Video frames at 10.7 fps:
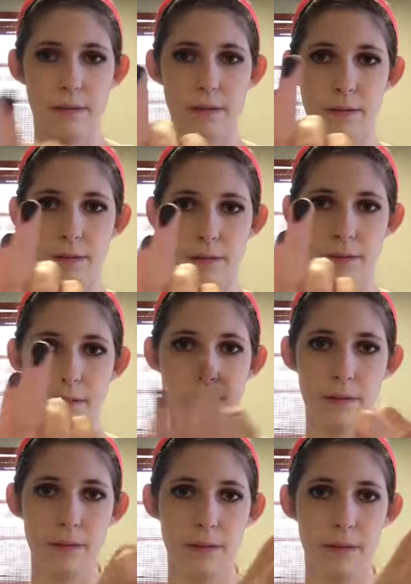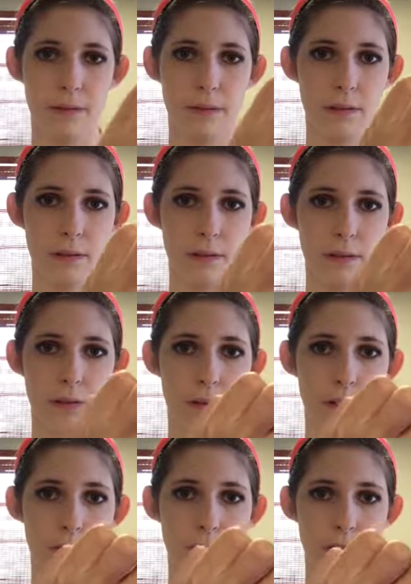
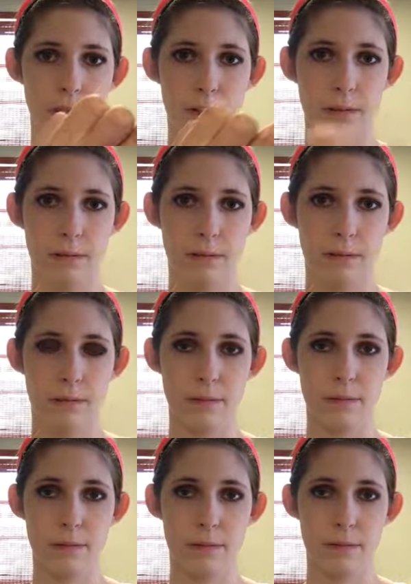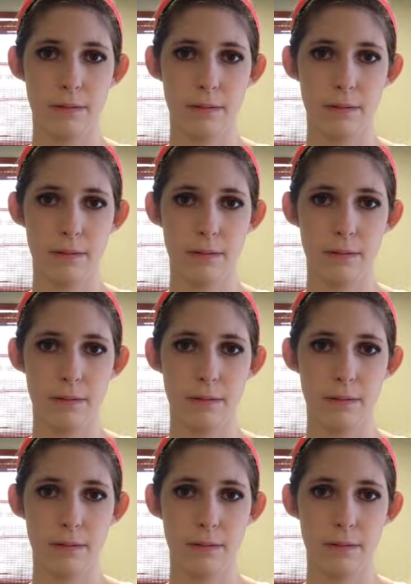Nothing is said.